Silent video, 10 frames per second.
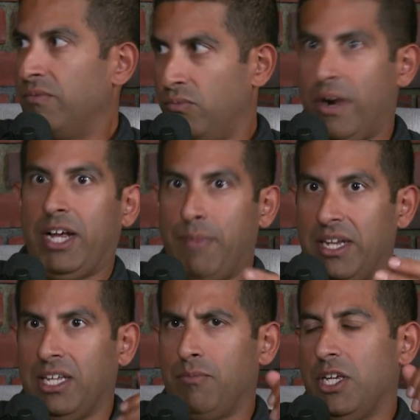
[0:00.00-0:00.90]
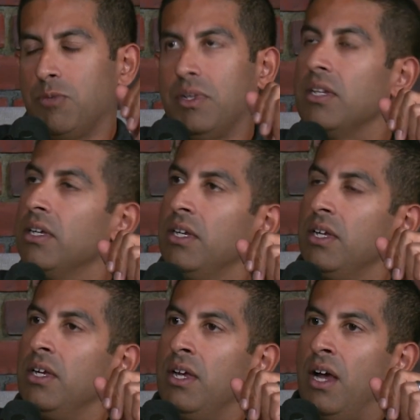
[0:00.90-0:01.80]
recommending impeachment. Yeah.
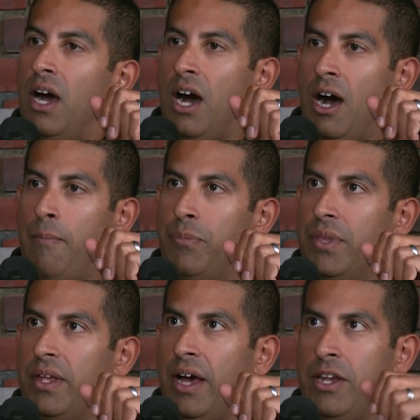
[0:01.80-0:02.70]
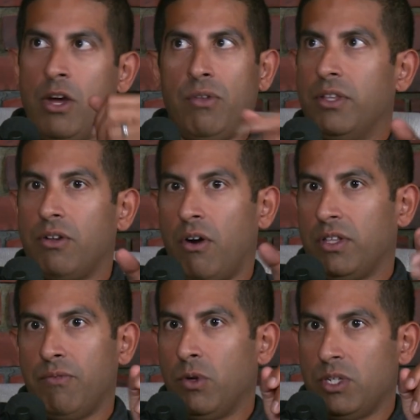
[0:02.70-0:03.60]
Um, I know that there aren't
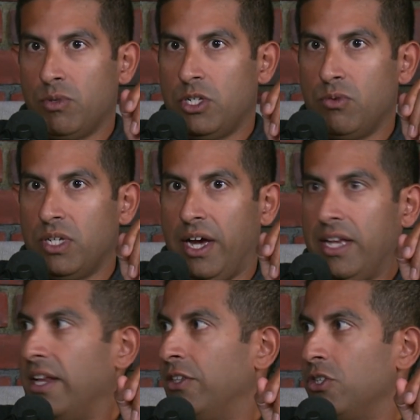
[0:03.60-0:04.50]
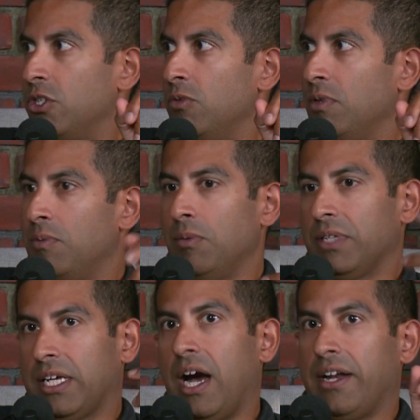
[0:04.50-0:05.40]
the votes. It was too tight, and there's too many people
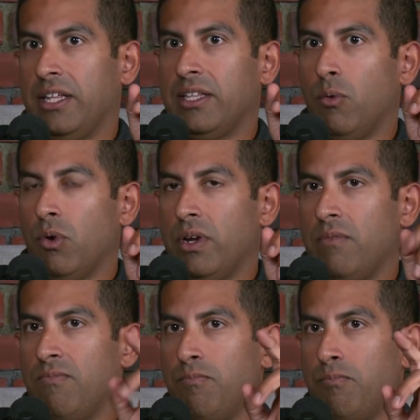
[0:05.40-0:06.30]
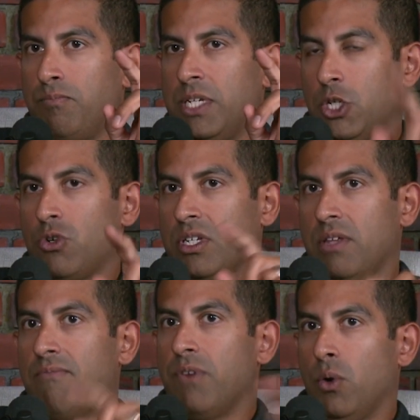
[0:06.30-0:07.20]
that got in that were in districts
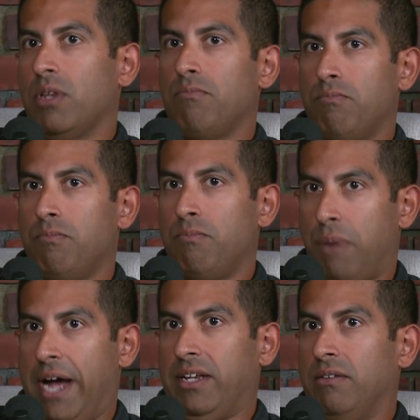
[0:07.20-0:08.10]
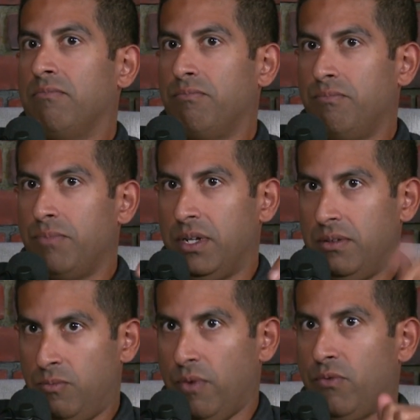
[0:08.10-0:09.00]
that voted Biden, but
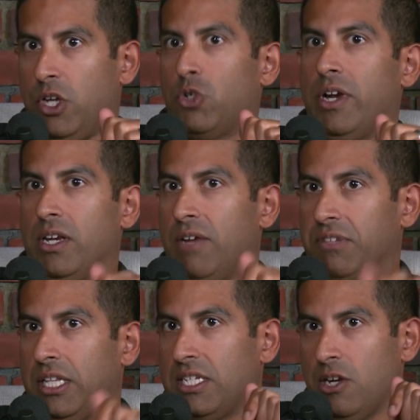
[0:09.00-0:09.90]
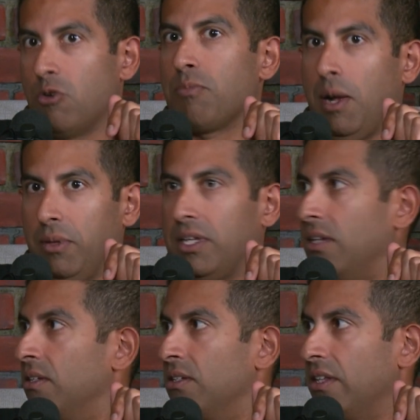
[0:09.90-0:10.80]
were frustrated enough that they sent a
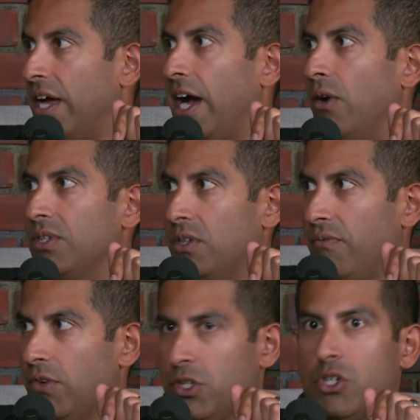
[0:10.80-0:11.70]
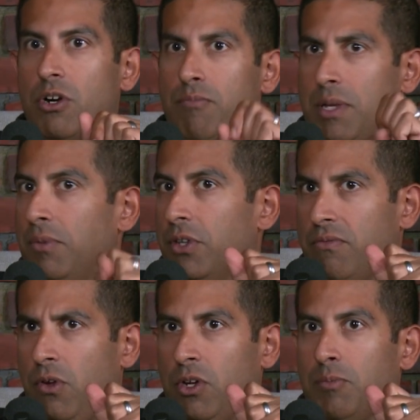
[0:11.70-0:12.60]
Republican to the mm-hmm. House. So mm-hmm. first term right. people that are
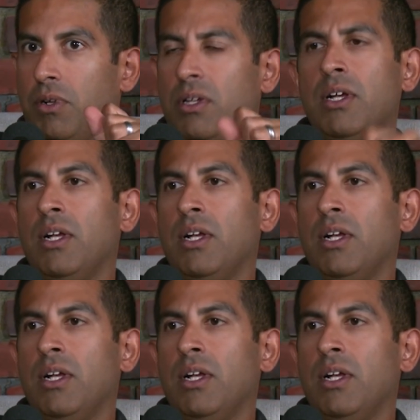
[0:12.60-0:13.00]
vulnerable.